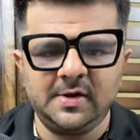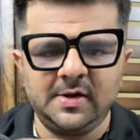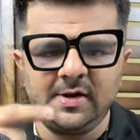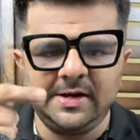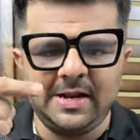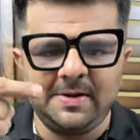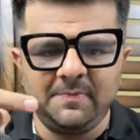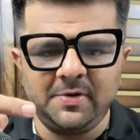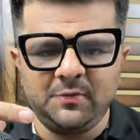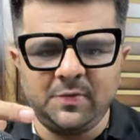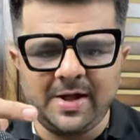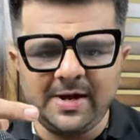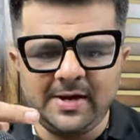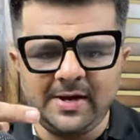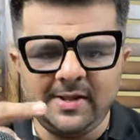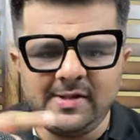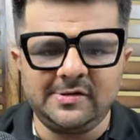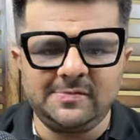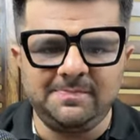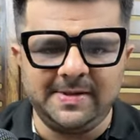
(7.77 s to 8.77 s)
Number one
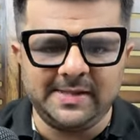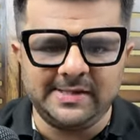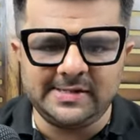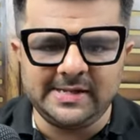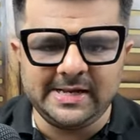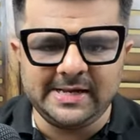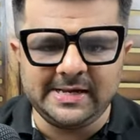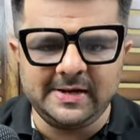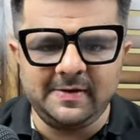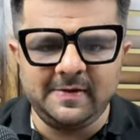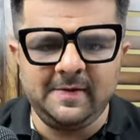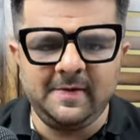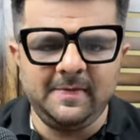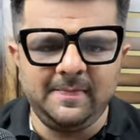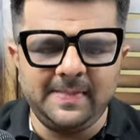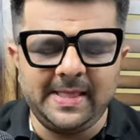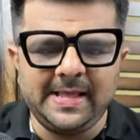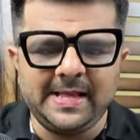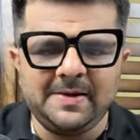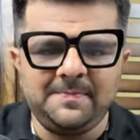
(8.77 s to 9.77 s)
is baseline.
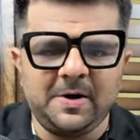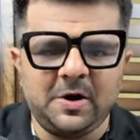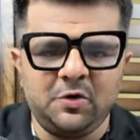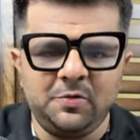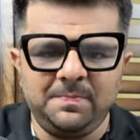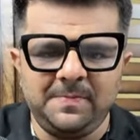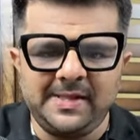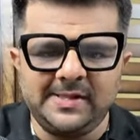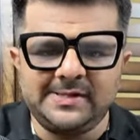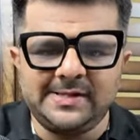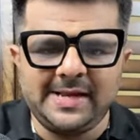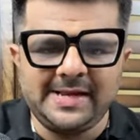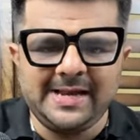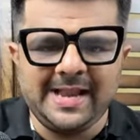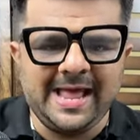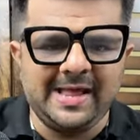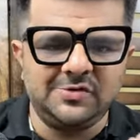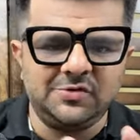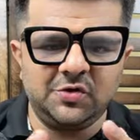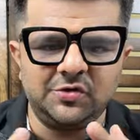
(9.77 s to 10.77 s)
Think about baseline
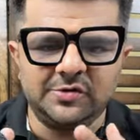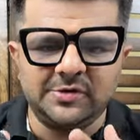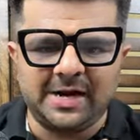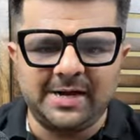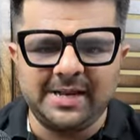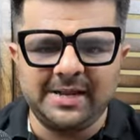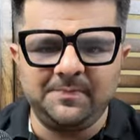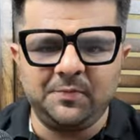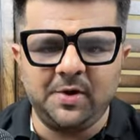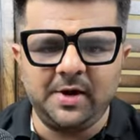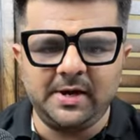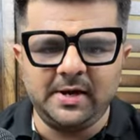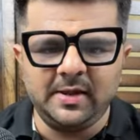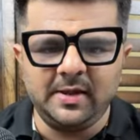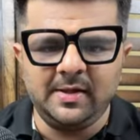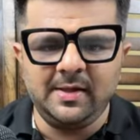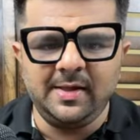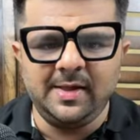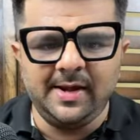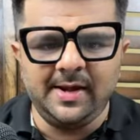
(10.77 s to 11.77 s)
as your starting point.
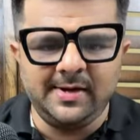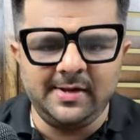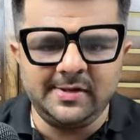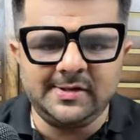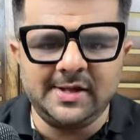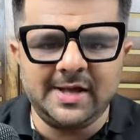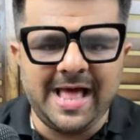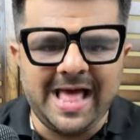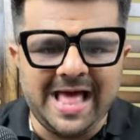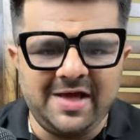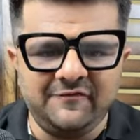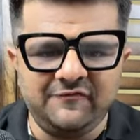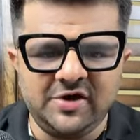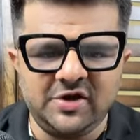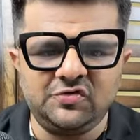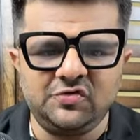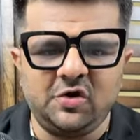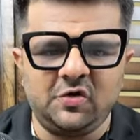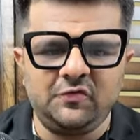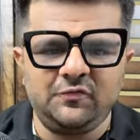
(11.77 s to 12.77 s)
It is the
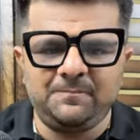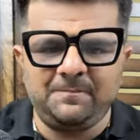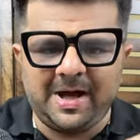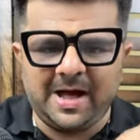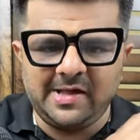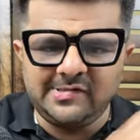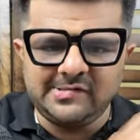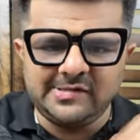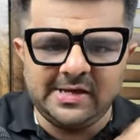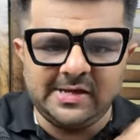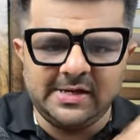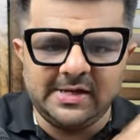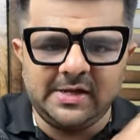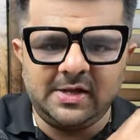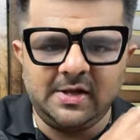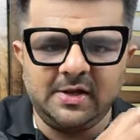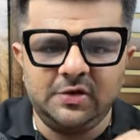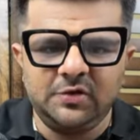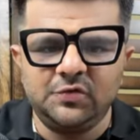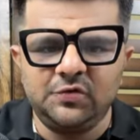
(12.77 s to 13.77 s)
average of past data
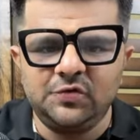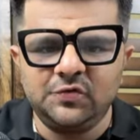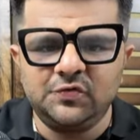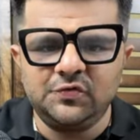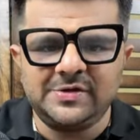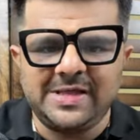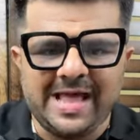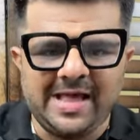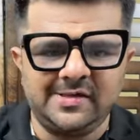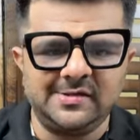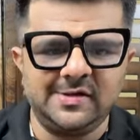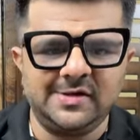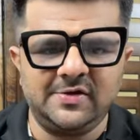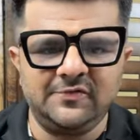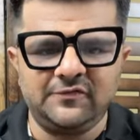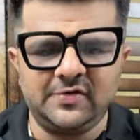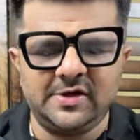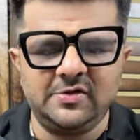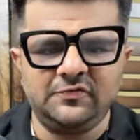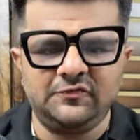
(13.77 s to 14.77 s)
you use as a
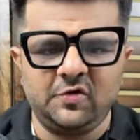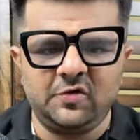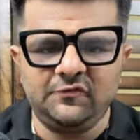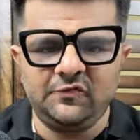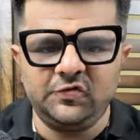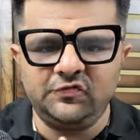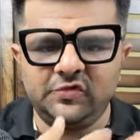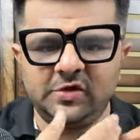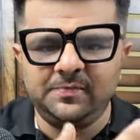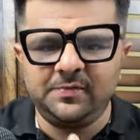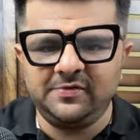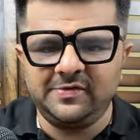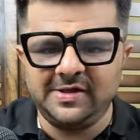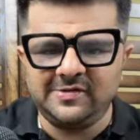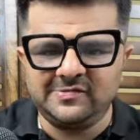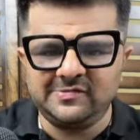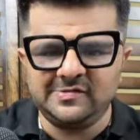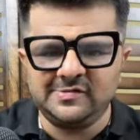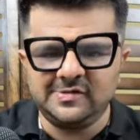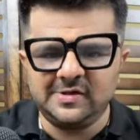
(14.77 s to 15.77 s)
reference for future
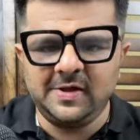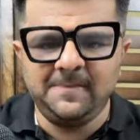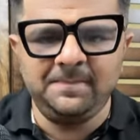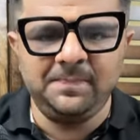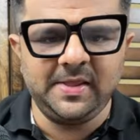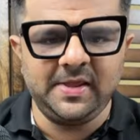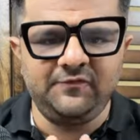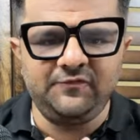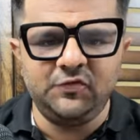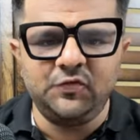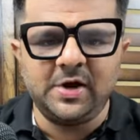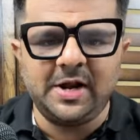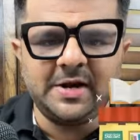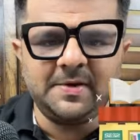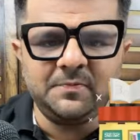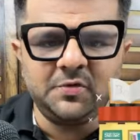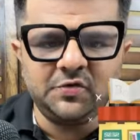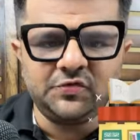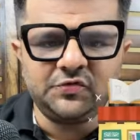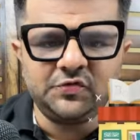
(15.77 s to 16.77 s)
projections. If you run a
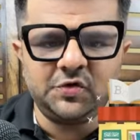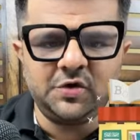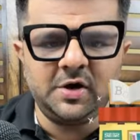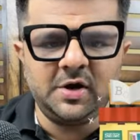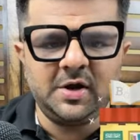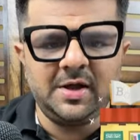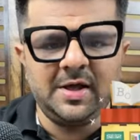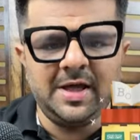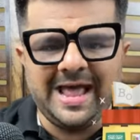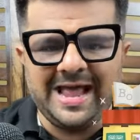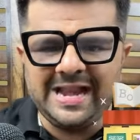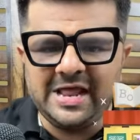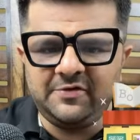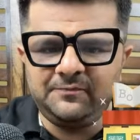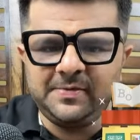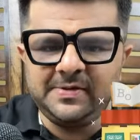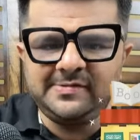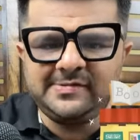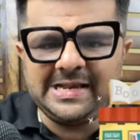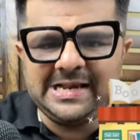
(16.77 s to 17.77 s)
bookstore and have
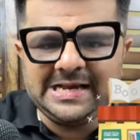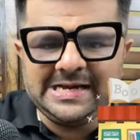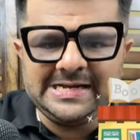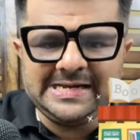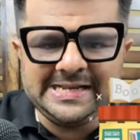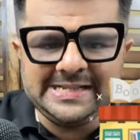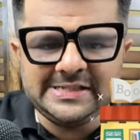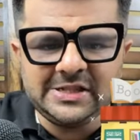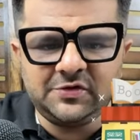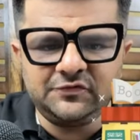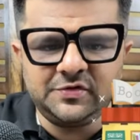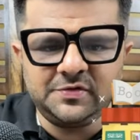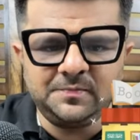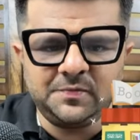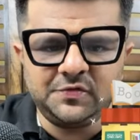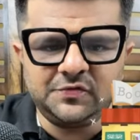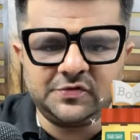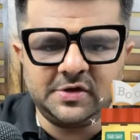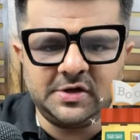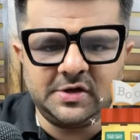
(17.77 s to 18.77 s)
been selling 10,000
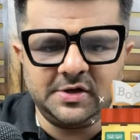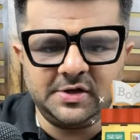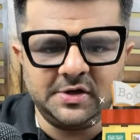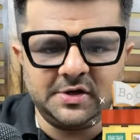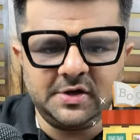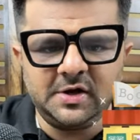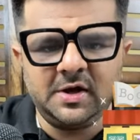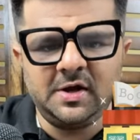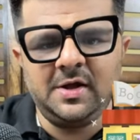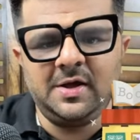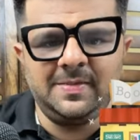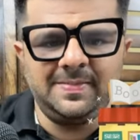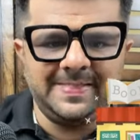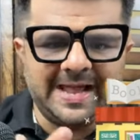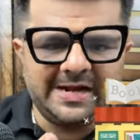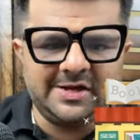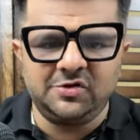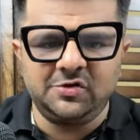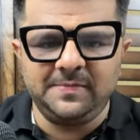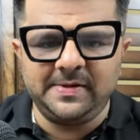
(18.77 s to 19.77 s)
books a year, that's your